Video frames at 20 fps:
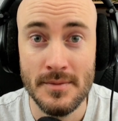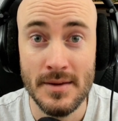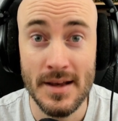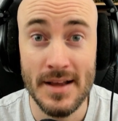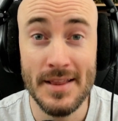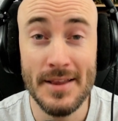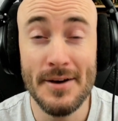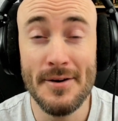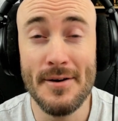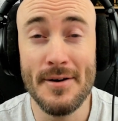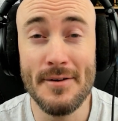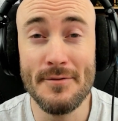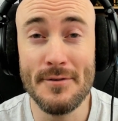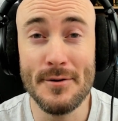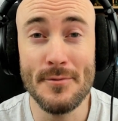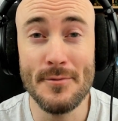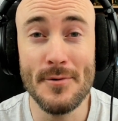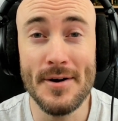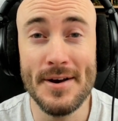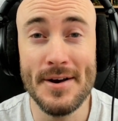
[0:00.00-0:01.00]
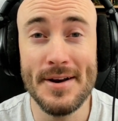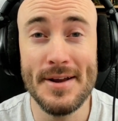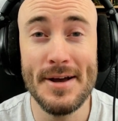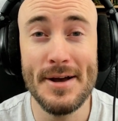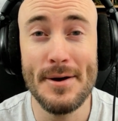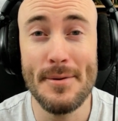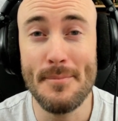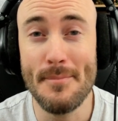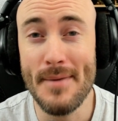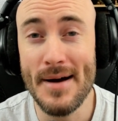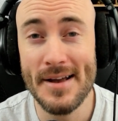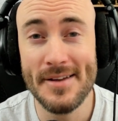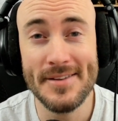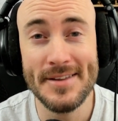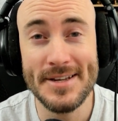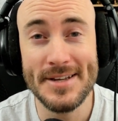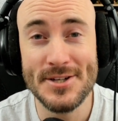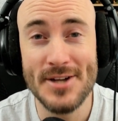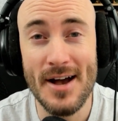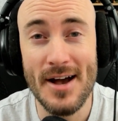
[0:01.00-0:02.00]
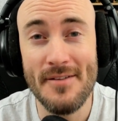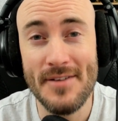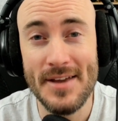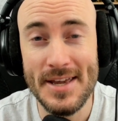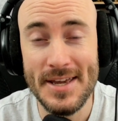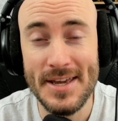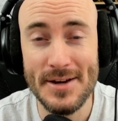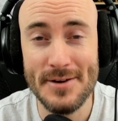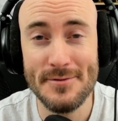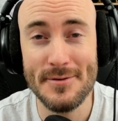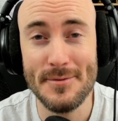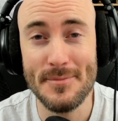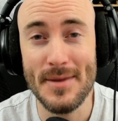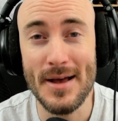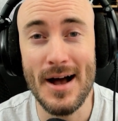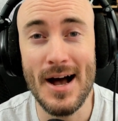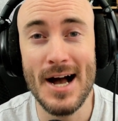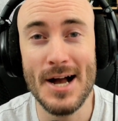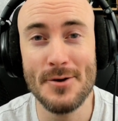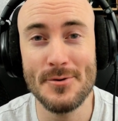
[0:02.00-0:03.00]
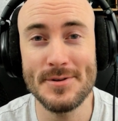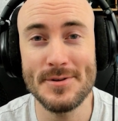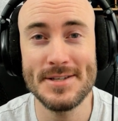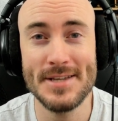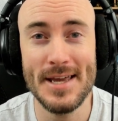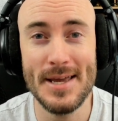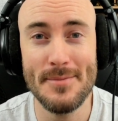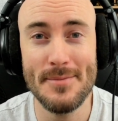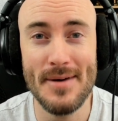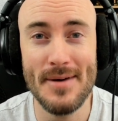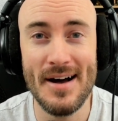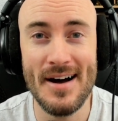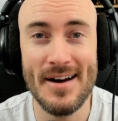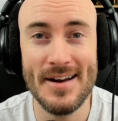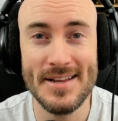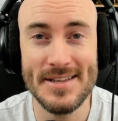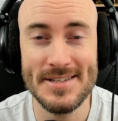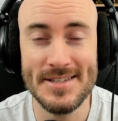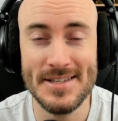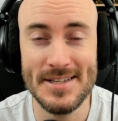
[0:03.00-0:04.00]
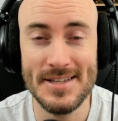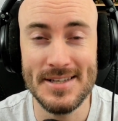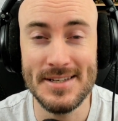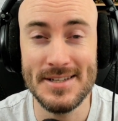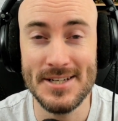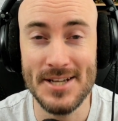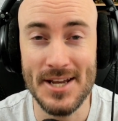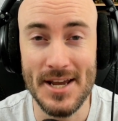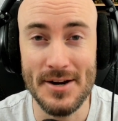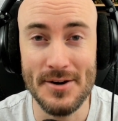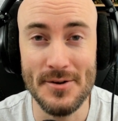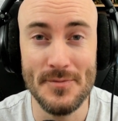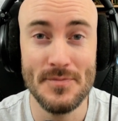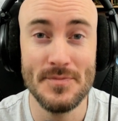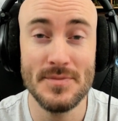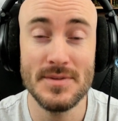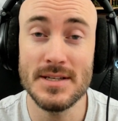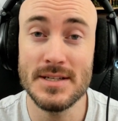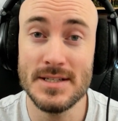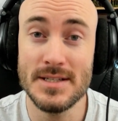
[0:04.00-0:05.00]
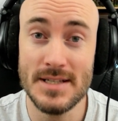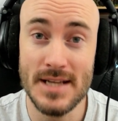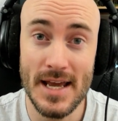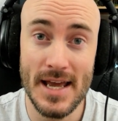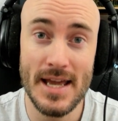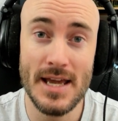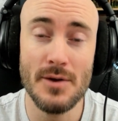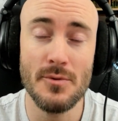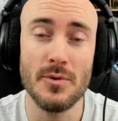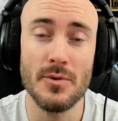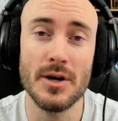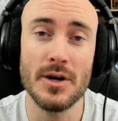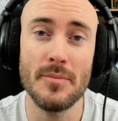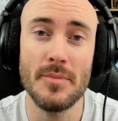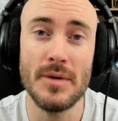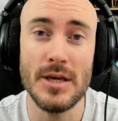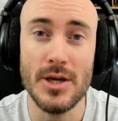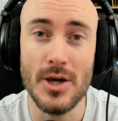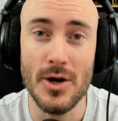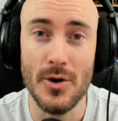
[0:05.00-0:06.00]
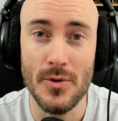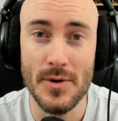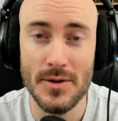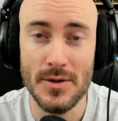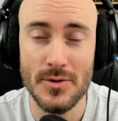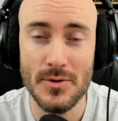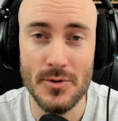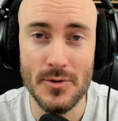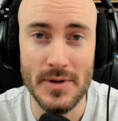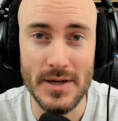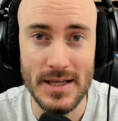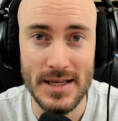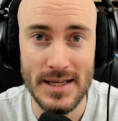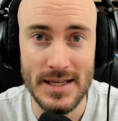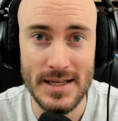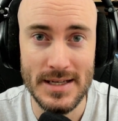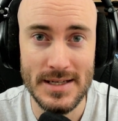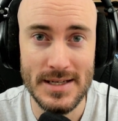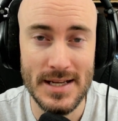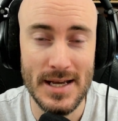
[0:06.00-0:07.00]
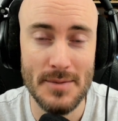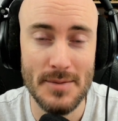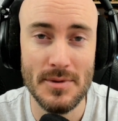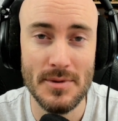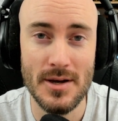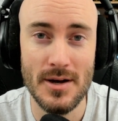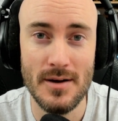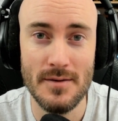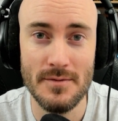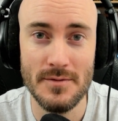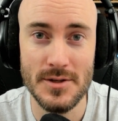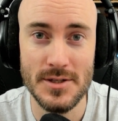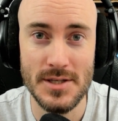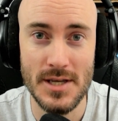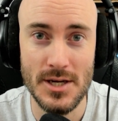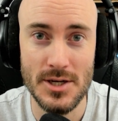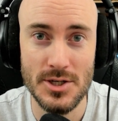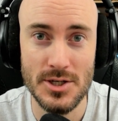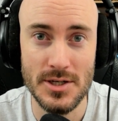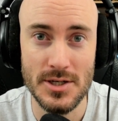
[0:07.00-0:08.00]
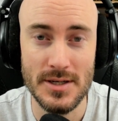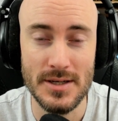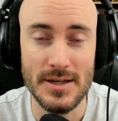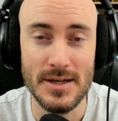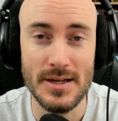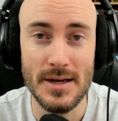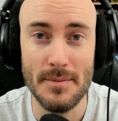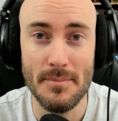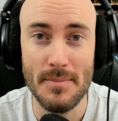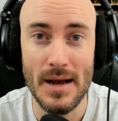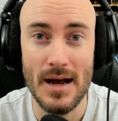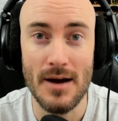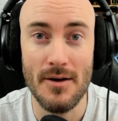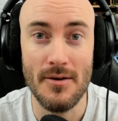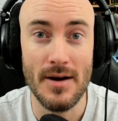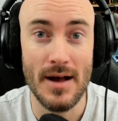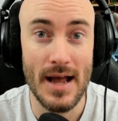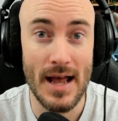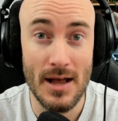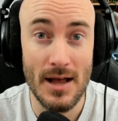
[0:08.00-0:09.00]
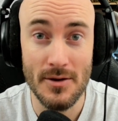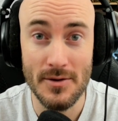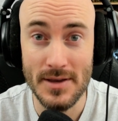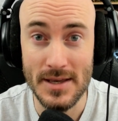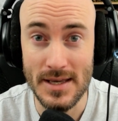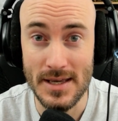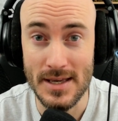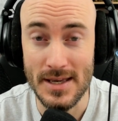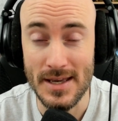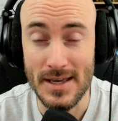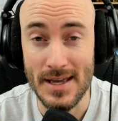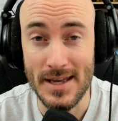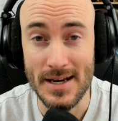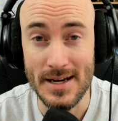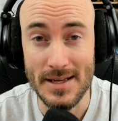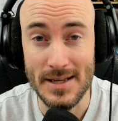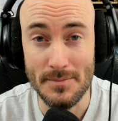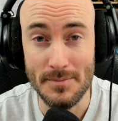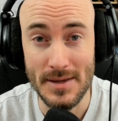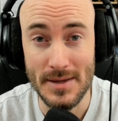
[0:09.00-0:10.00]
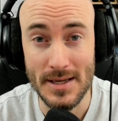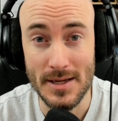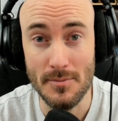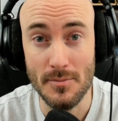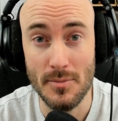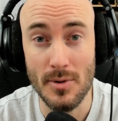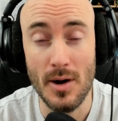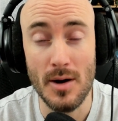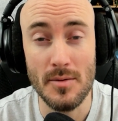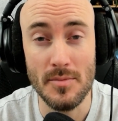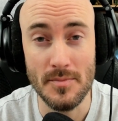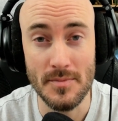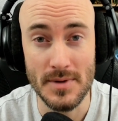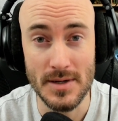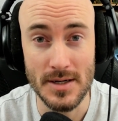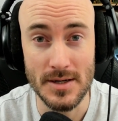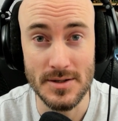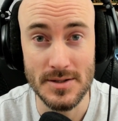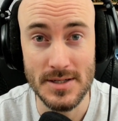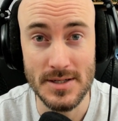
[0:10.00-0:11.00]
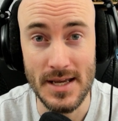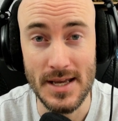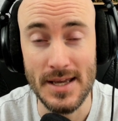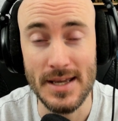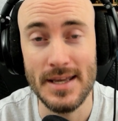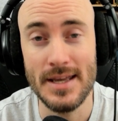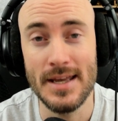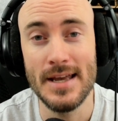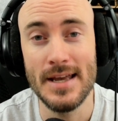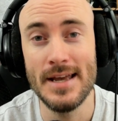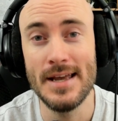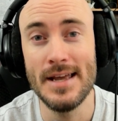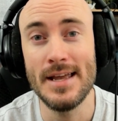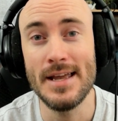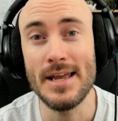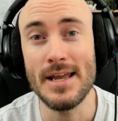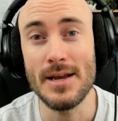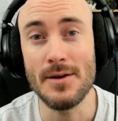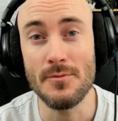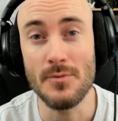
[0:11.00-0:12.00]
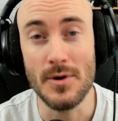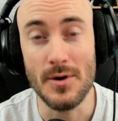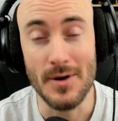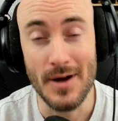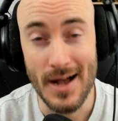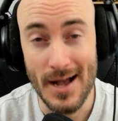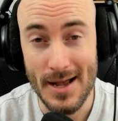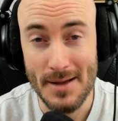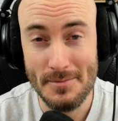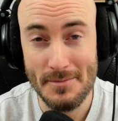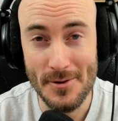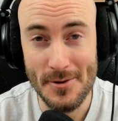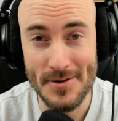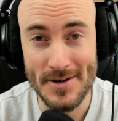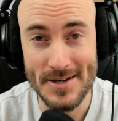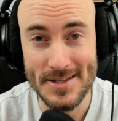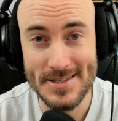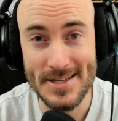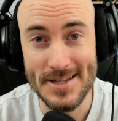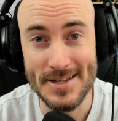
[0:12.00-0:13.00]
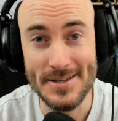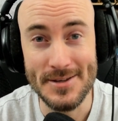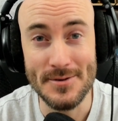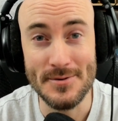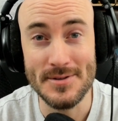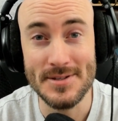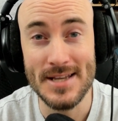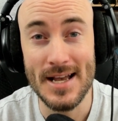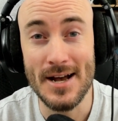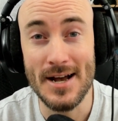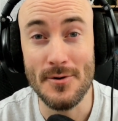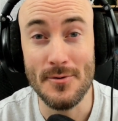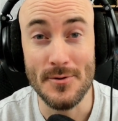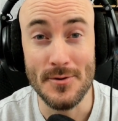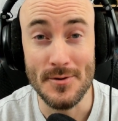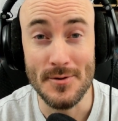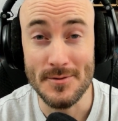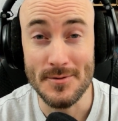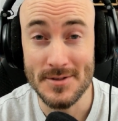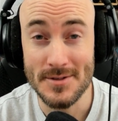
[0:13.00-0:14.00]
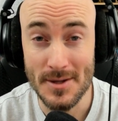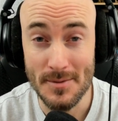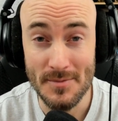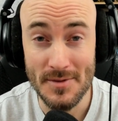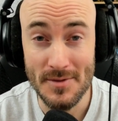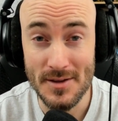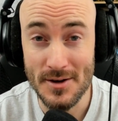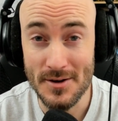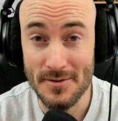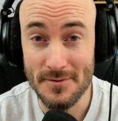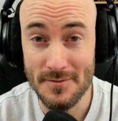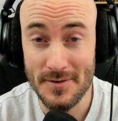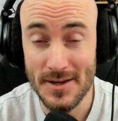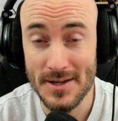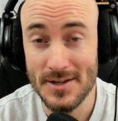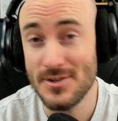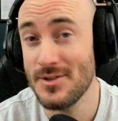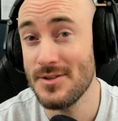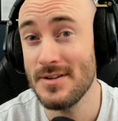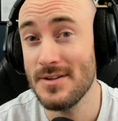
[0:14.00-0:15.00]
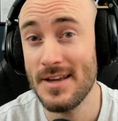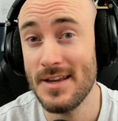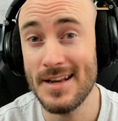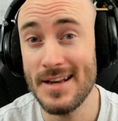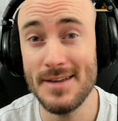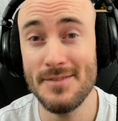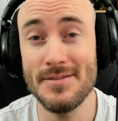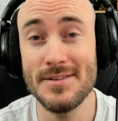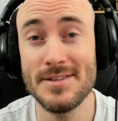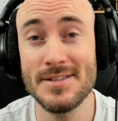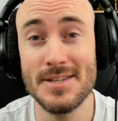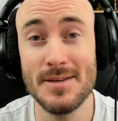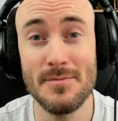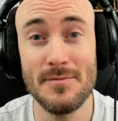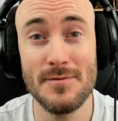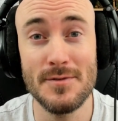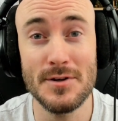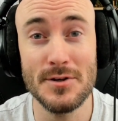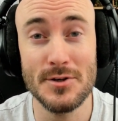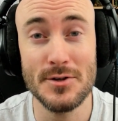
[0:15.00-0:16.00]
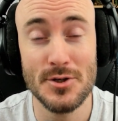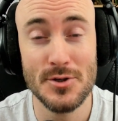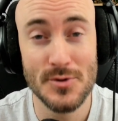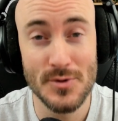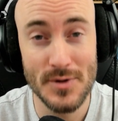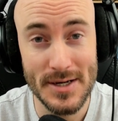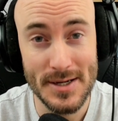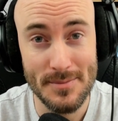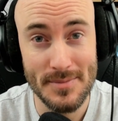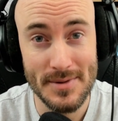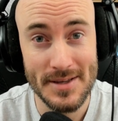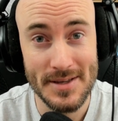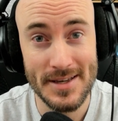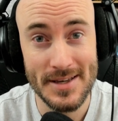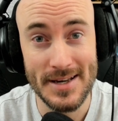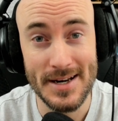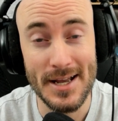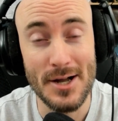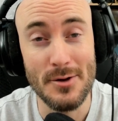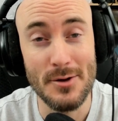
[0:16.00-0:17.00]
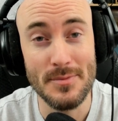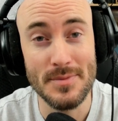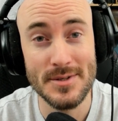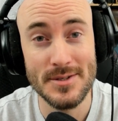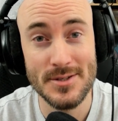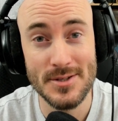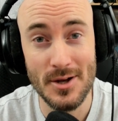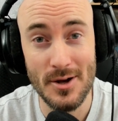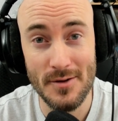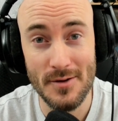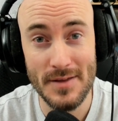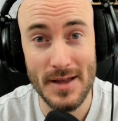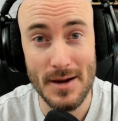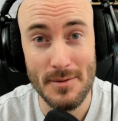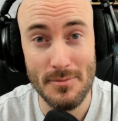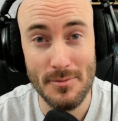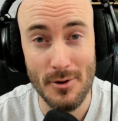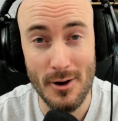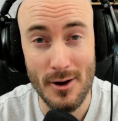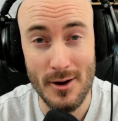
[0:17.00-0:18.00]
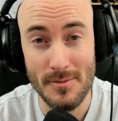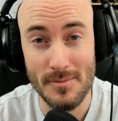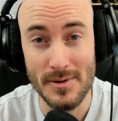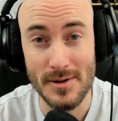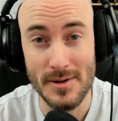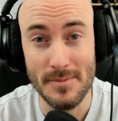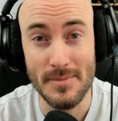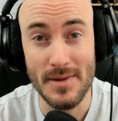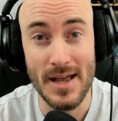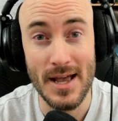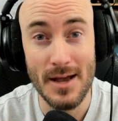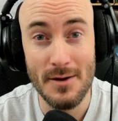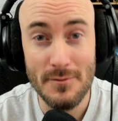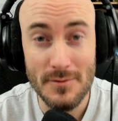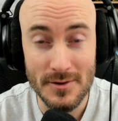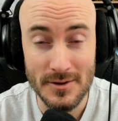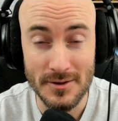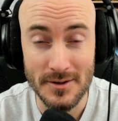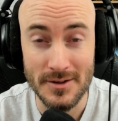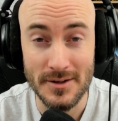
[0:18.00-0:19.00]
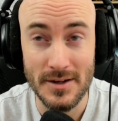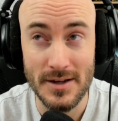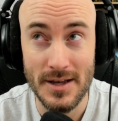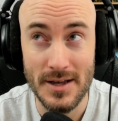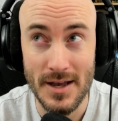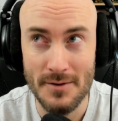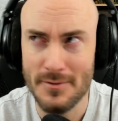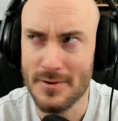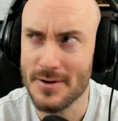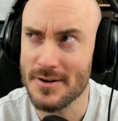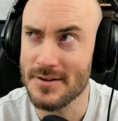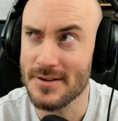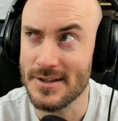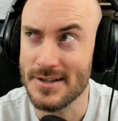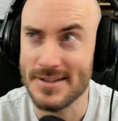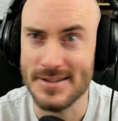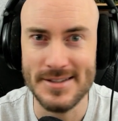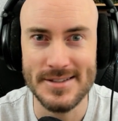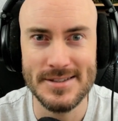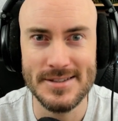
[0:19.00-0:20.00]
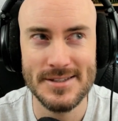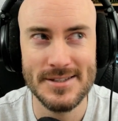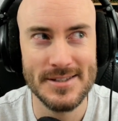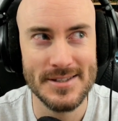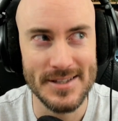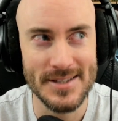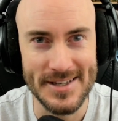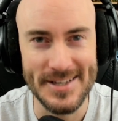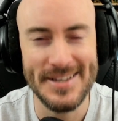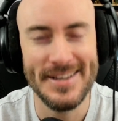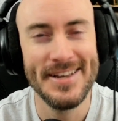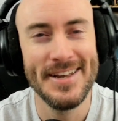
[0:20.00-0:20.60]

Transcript: Hello everyone, Michael Chave here from the Aquascape Odyssey channel. Today we're going to be going through an in-depth conversation about algae and it being a problem in your tank. And what I'm going to tell you is how some of your fish and even some of your shrimp can help solve that problem effortlessly